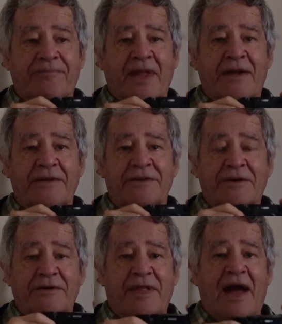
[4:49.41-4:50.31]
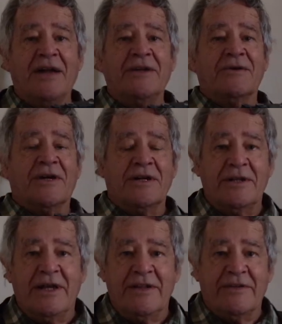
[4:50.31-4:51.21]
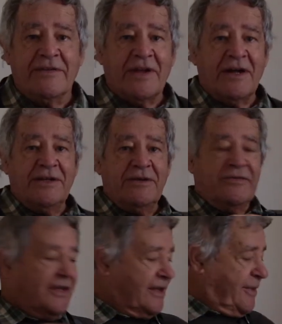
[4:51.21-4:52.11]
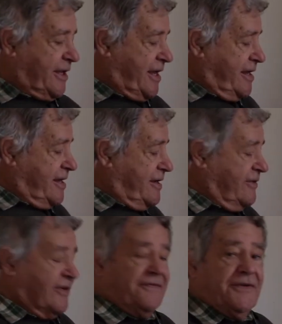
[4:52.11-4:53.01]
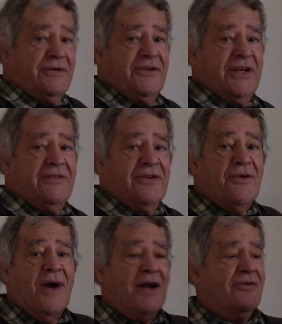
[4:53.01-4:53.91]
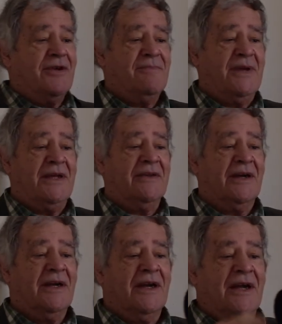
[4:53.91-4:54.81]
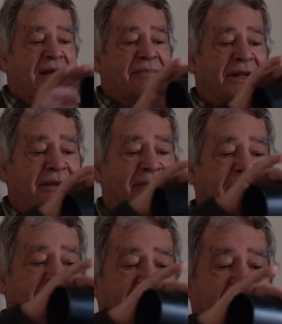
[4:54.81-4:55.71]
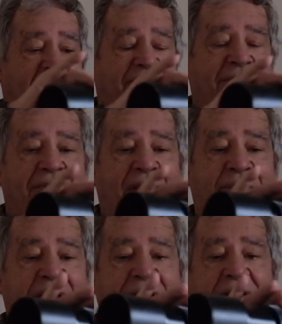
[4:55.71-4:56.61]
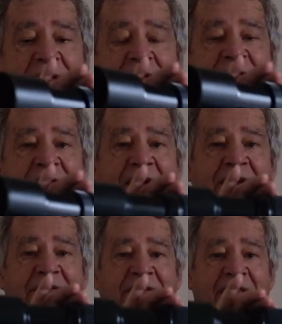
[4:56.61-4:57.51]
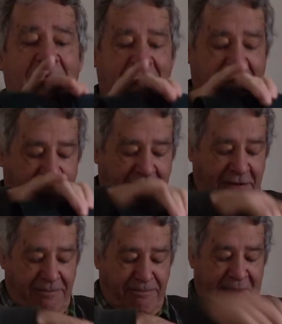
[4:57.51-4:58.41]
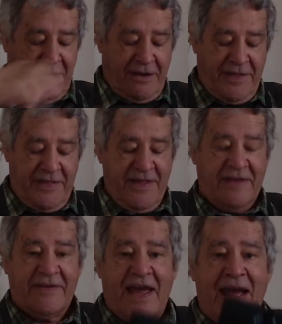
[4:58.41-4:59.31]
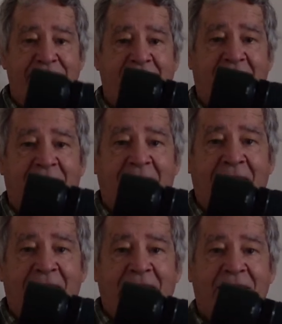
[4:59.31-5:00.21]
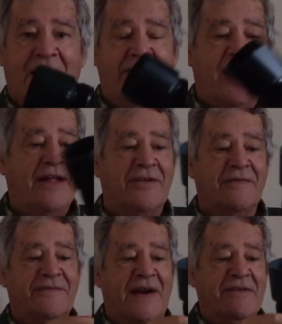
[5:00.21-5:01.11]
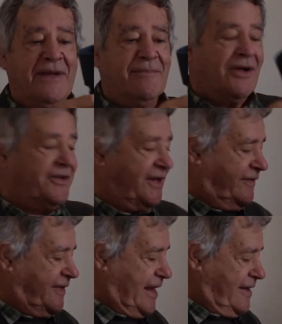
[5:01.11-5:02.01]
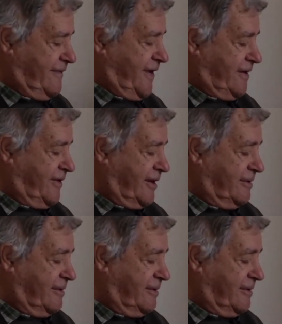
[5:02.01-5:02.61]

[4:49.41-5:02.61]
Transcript: And to do that, you're going to need to start using, here's a Fuji 200mm lens. I mean, look at the size of that. It's bigger than this camera. And and that's a very modest telephoto.